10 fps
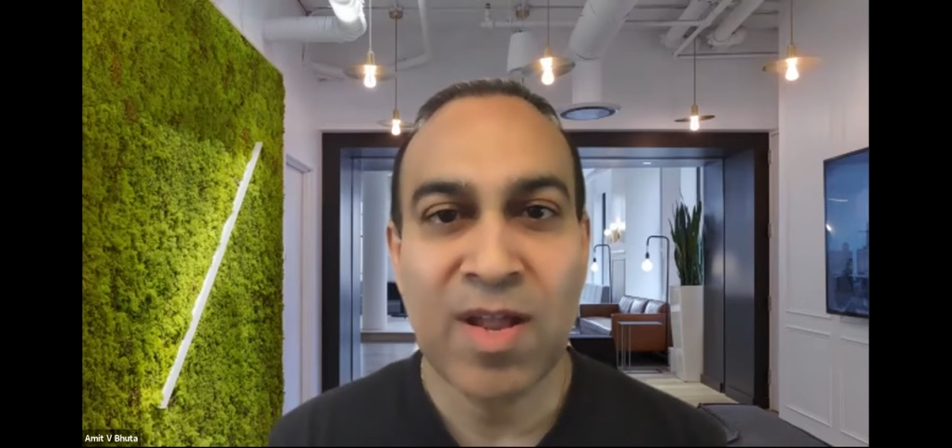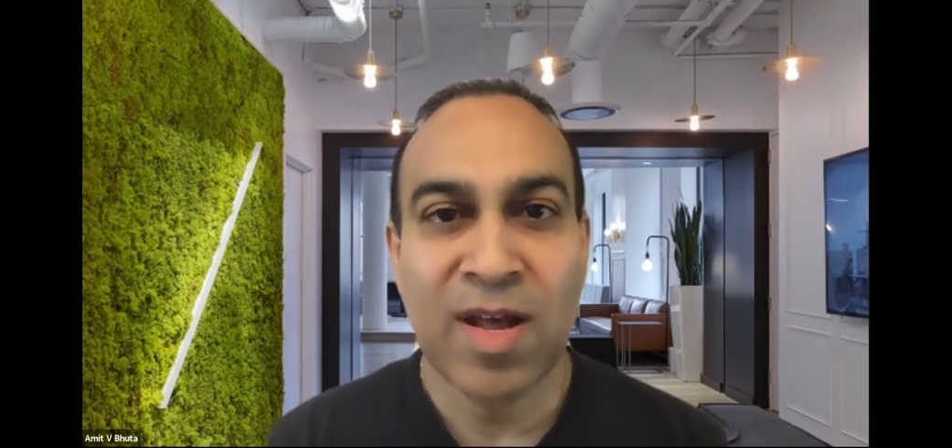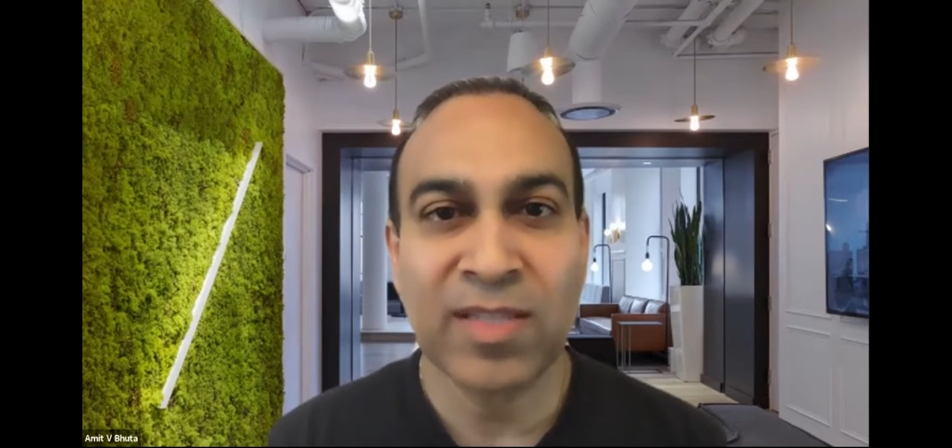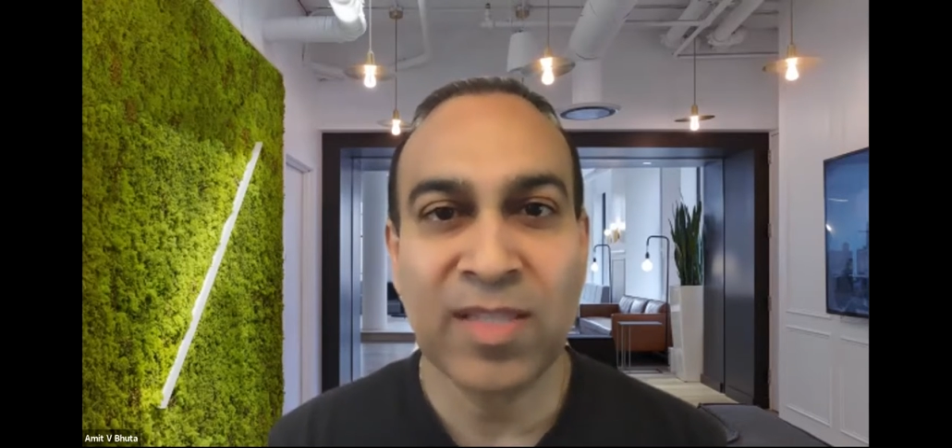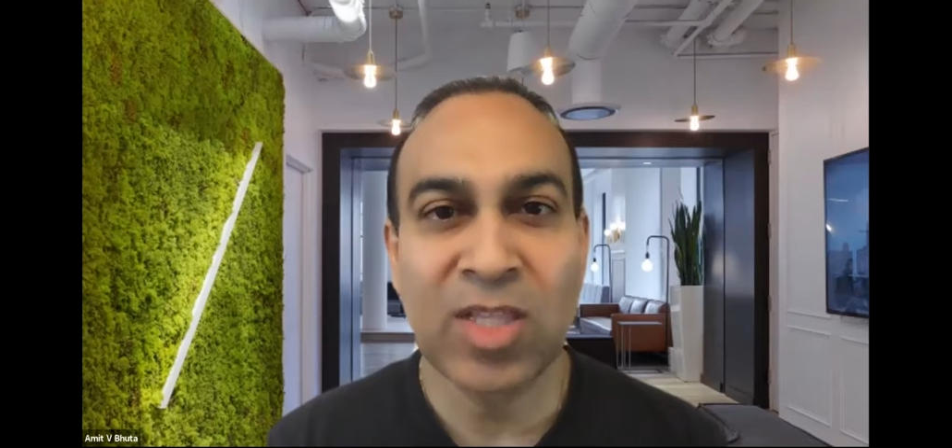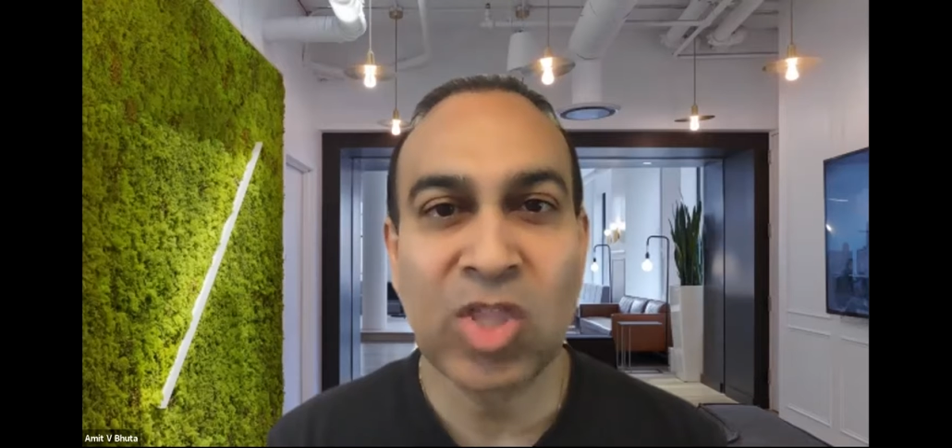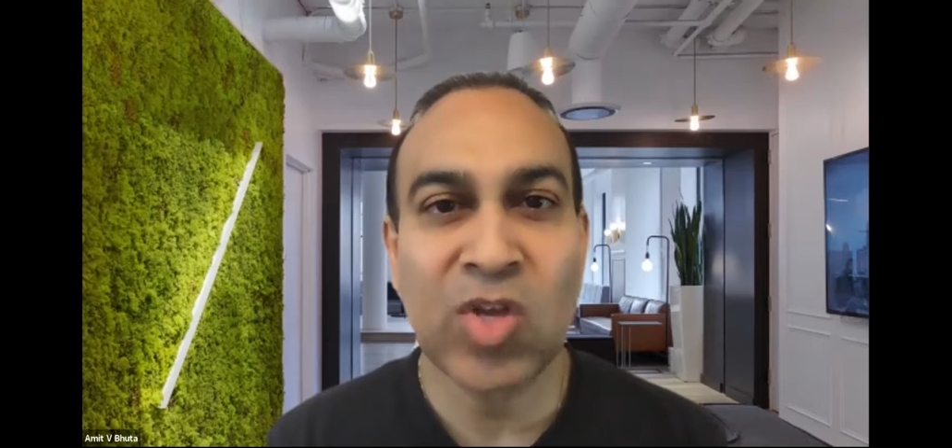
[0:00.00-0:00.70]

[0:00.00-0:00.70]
I think